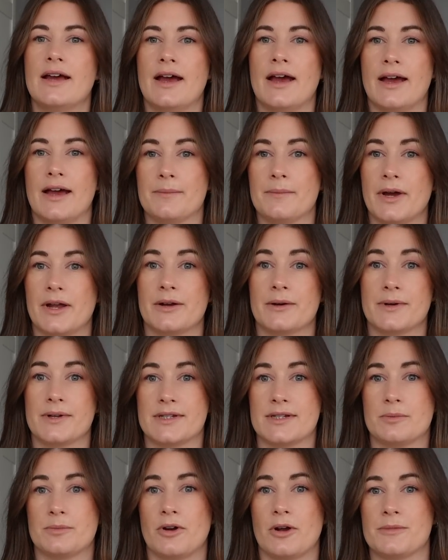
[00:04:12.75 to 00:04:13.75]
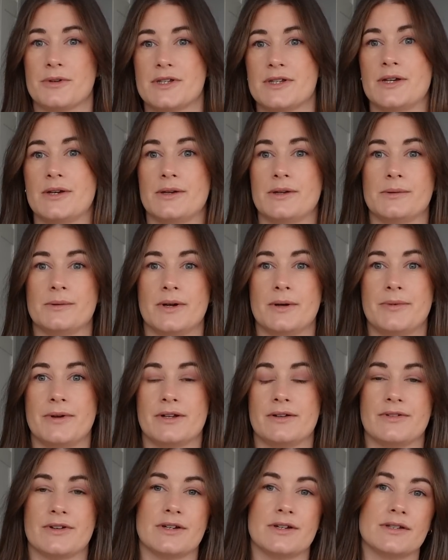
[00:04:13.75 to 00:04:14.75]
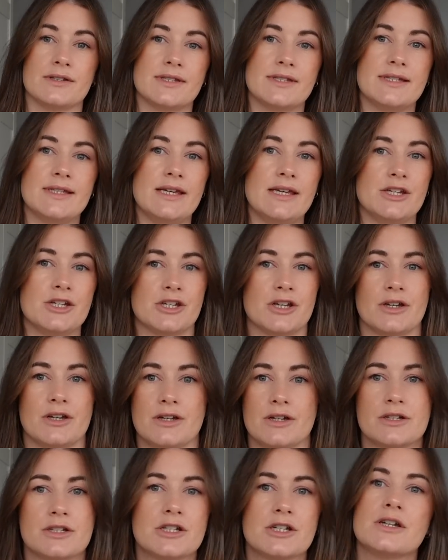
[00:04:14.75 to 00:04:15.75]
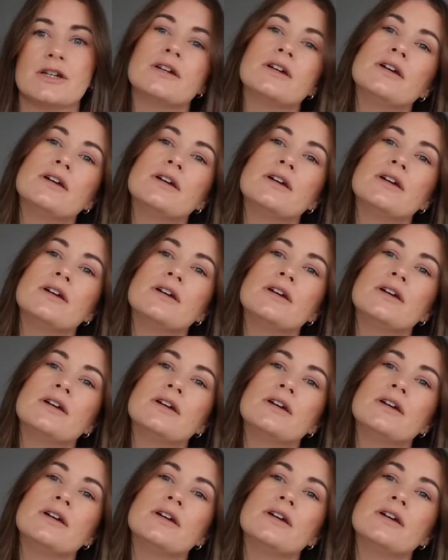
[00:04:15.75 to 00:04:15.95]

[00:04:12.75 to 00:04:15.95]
I know I did promise you a bit of a t-shirt